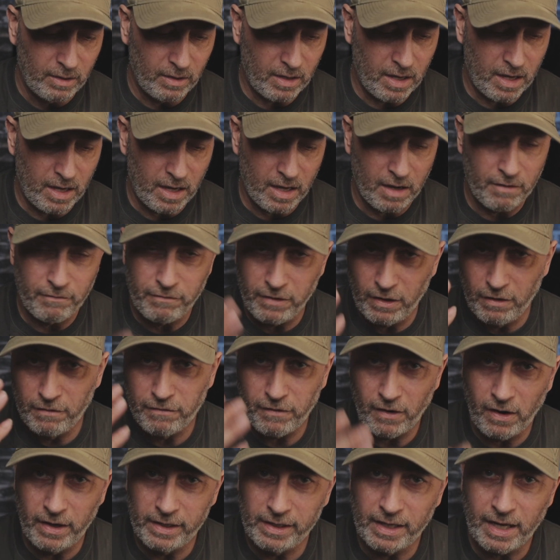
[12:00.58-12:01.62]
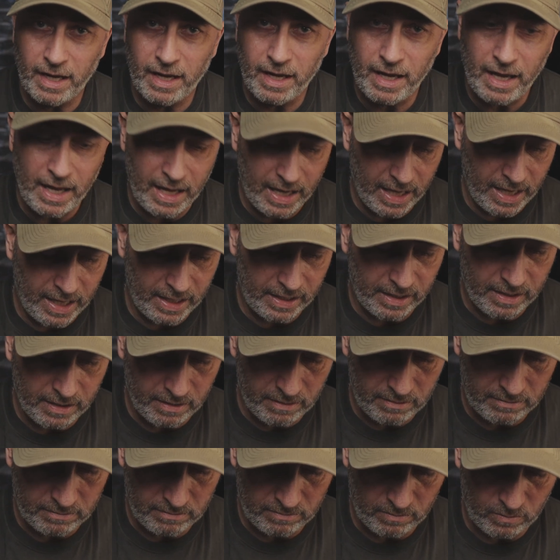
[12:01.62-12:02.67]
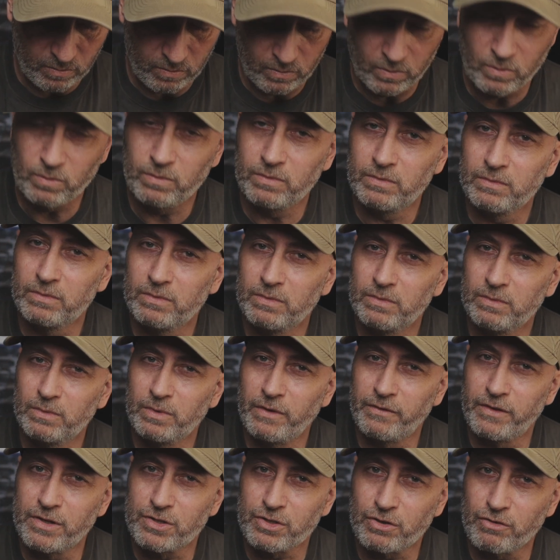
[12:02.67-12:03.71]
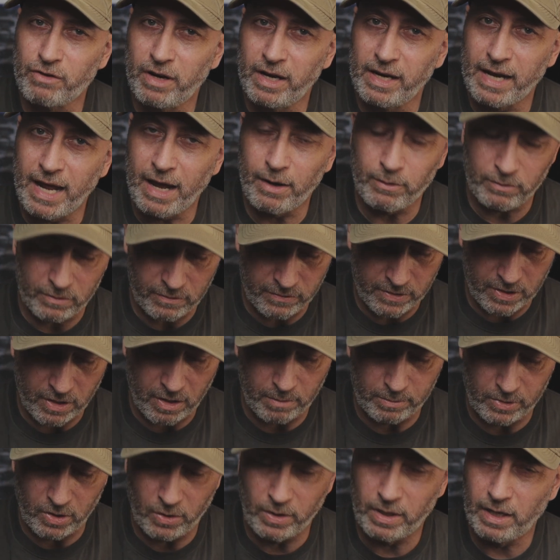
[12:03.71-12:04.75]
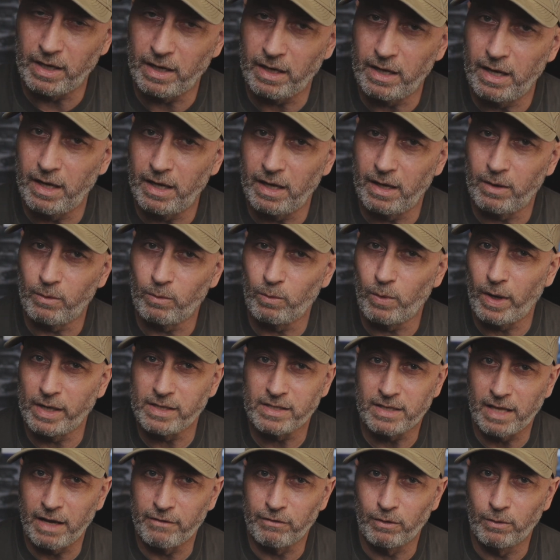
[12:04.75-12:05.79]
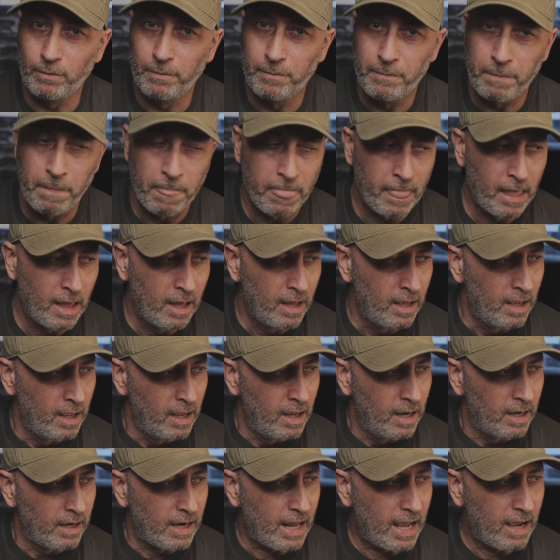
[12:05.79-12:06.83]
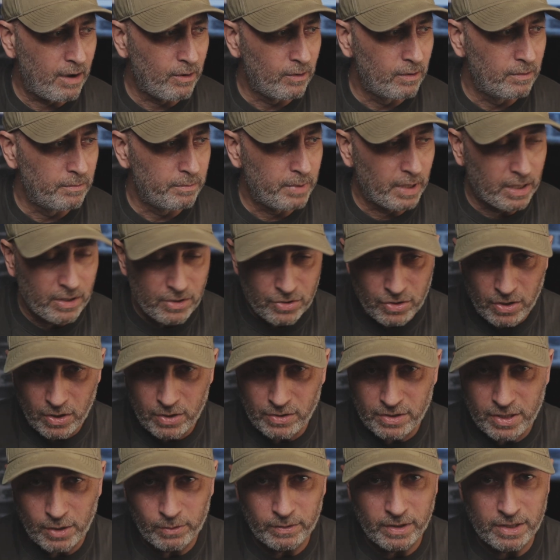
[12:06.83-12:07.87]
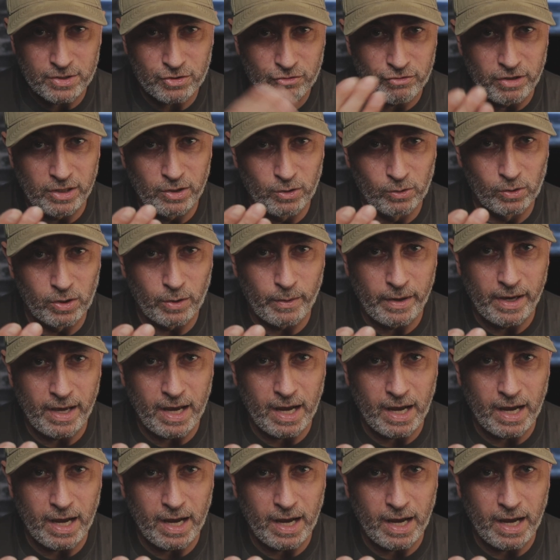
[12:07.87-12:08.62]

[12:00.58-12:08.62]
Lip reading: viewfinder and with the screen out, so I'm doing waist level. Now, because you can tilt this screen all the way